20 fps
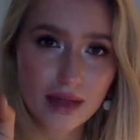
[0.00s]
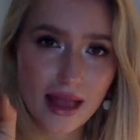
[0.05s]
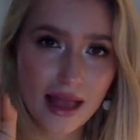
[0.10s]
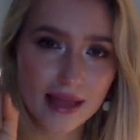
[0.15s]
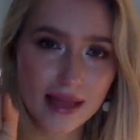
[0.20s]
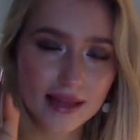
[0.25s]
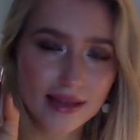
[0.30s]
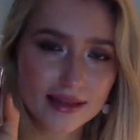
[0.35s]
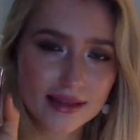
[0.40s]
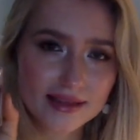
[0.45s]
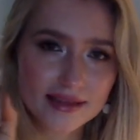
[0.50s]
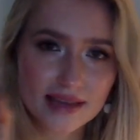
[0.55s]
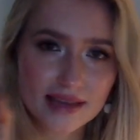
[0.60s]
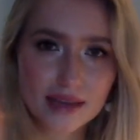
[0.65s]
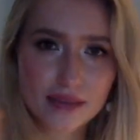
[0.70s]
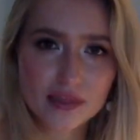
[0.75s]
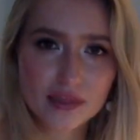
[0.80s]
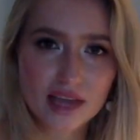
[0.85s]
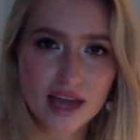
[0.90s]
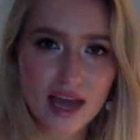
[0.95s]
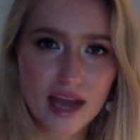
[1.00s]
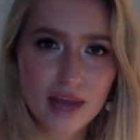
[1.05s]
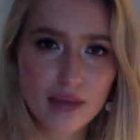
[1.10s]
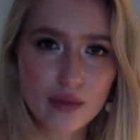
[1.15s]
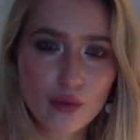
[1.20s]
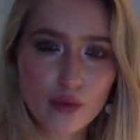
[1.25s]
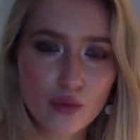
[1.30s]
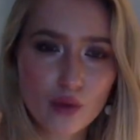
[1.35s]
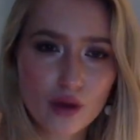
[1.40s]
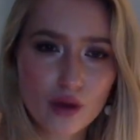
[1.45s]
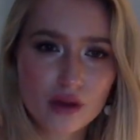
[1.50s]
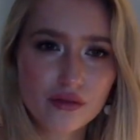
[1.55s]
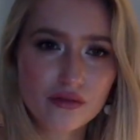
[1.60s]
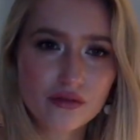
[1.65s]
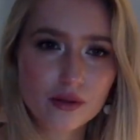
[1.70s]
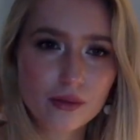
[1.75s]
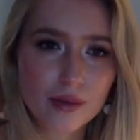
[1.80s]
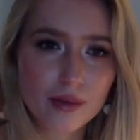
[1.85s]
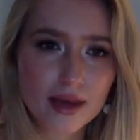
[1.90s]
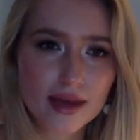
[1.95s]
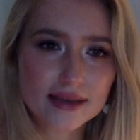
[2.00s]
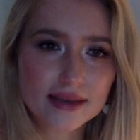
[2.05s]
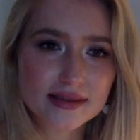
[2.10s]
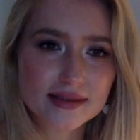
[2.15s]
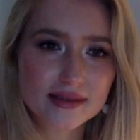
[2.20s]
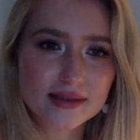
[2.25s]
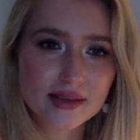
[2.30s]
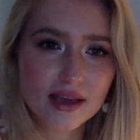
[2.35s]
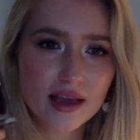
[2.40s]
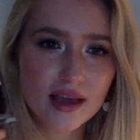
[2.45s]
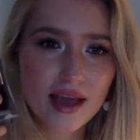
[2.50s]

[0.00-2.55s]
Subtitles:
and at the same time one of the best